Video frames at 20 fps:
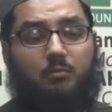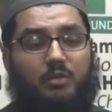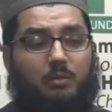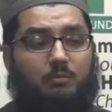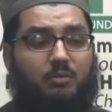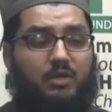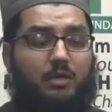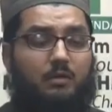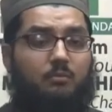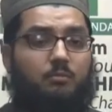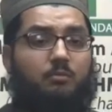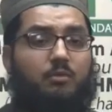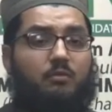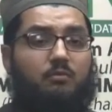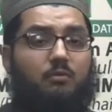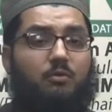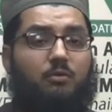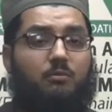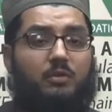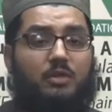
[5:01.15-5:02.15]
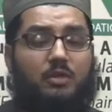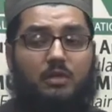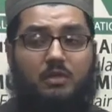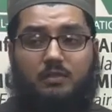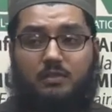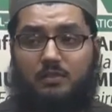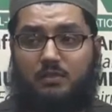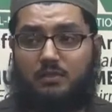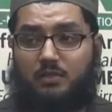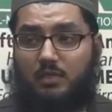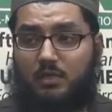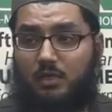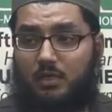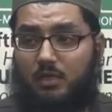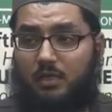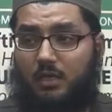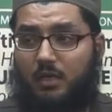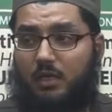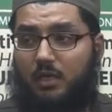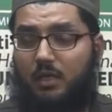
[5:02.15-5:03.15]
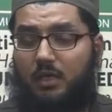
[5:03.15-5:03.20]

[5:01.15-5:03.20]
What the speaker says: They performed their asr salah,